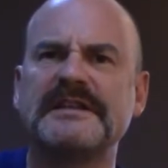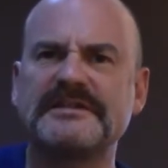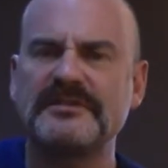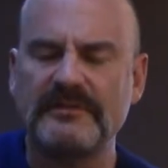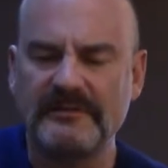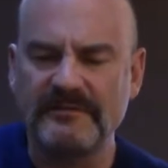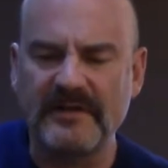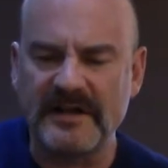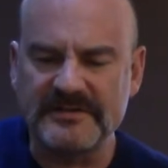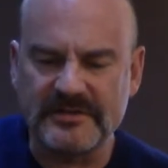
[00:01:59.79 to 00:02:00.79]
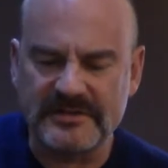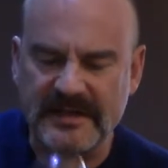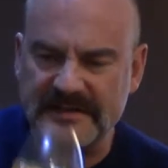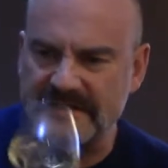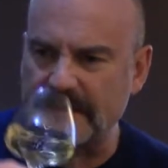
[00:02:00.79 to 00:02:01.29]
It sort of invites you to
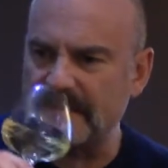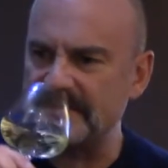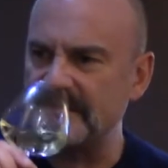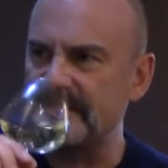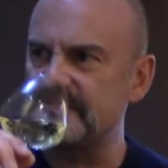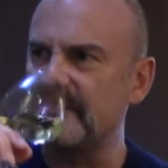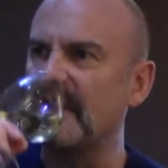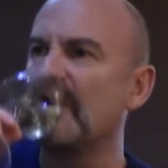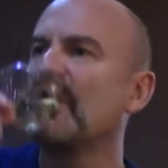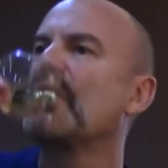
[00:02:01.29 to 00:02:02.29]
take a sip. So let's try it.